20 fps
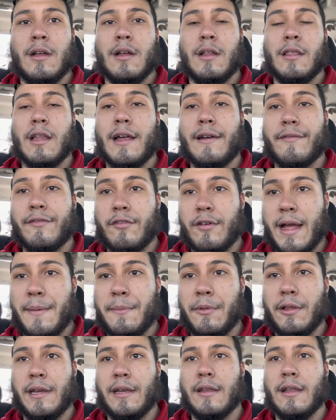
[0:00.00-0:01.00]
A lot of
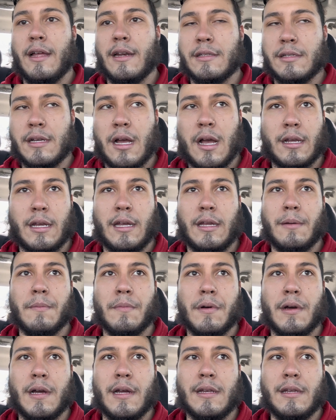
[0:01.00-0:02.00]
rambling, a lot of talking,
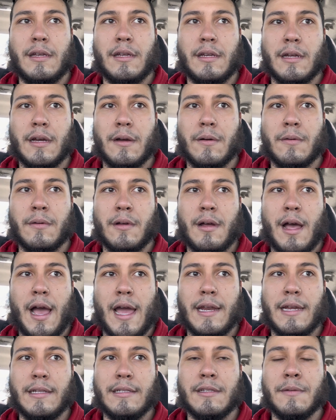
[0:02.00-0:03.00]
but you know, I
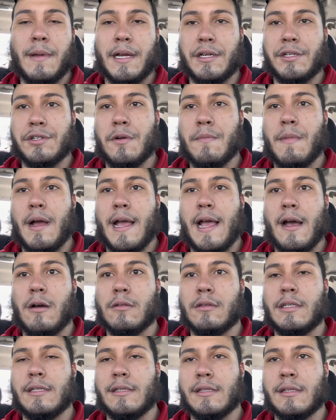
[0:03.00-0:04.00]
need to make sure my
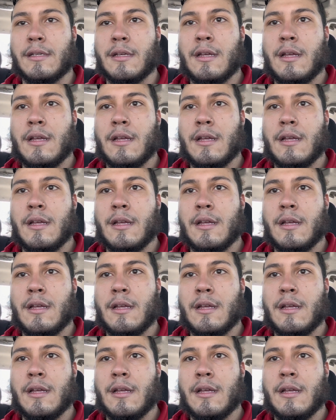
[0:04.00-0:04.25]
health is